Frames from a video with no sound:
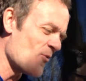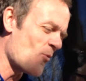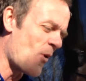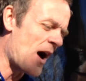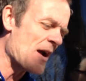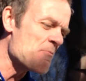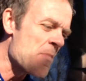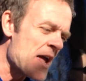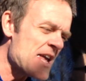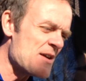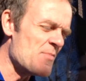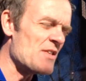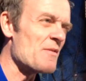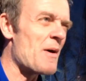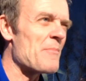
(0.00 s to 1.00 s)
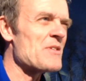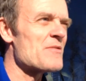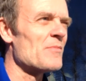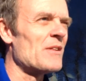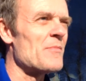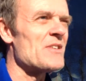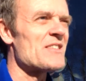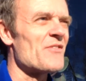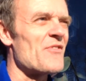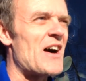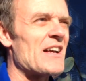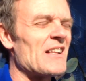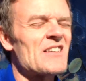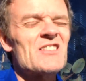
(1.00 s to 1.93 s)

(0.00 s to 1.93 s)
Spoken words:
why maybe there might be some limits to vinyl.